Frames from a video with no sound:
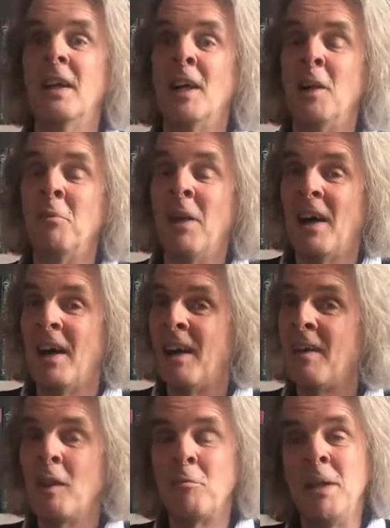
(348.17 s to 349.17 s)
Um,
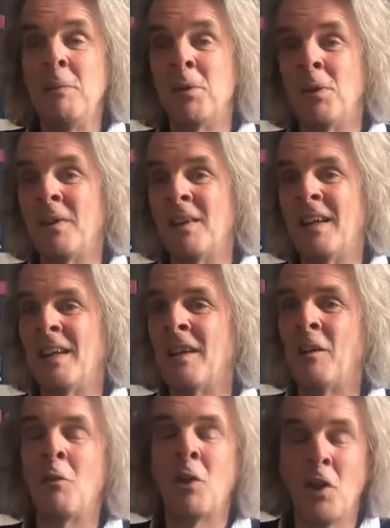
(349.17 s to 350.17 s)
I think people
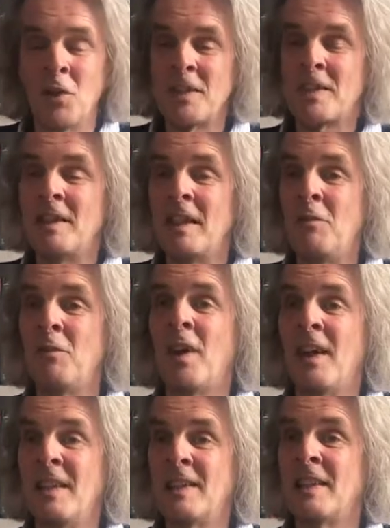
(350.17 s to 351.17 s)
constantly
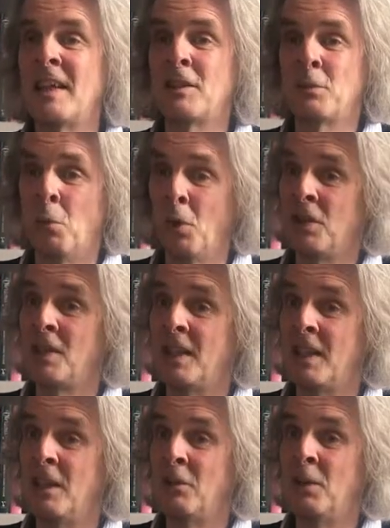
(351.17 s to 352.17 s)
find that
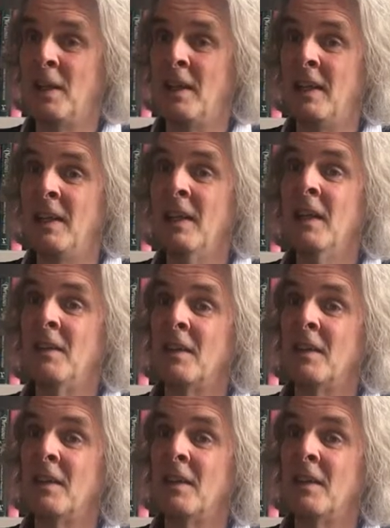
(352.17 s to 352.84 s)
wanting, really.